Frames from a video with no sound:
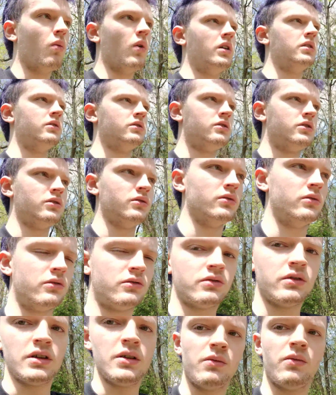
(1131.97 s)
1, 2,
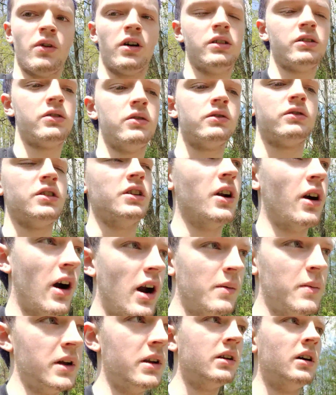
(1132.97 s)
3, 1, 2. You know
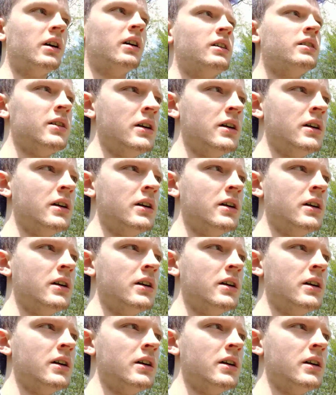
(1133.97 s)
what I mean?